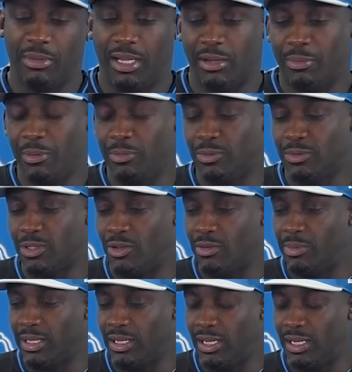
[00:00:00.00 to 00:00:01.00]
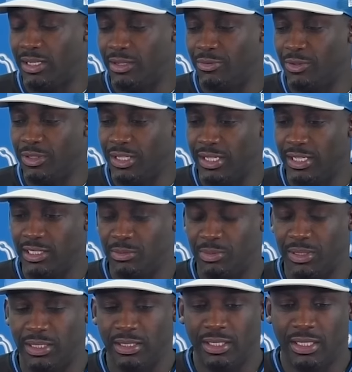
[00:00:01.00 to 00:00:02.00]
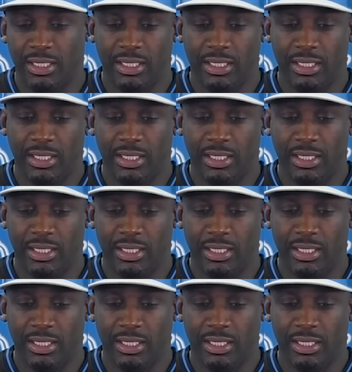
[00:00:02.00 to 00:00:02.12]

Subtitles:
A lot of people talk about a lot of different things, but,